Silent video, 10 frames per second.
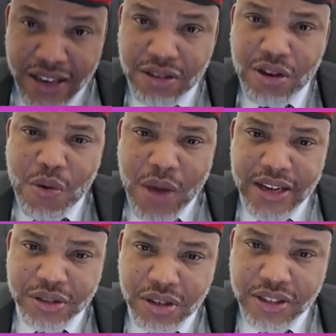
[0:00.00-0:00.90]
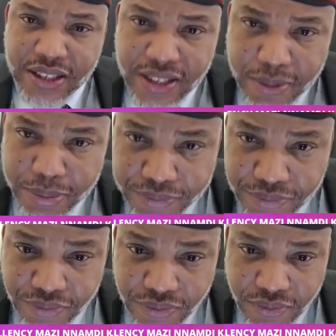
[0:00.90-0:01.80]
I don't know where they shot the clip.
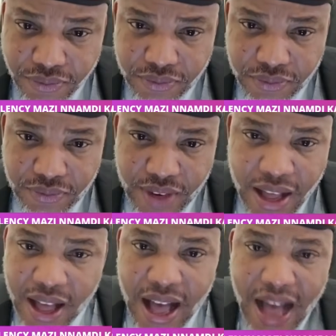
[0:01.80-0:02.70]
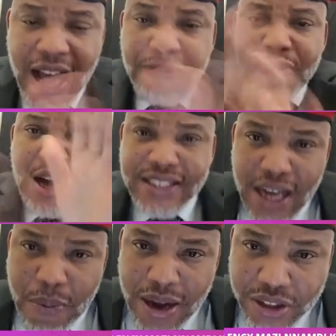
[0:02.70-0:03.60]
I have no
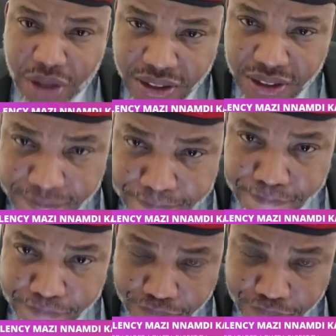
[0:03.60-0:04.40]
idea where they shot it.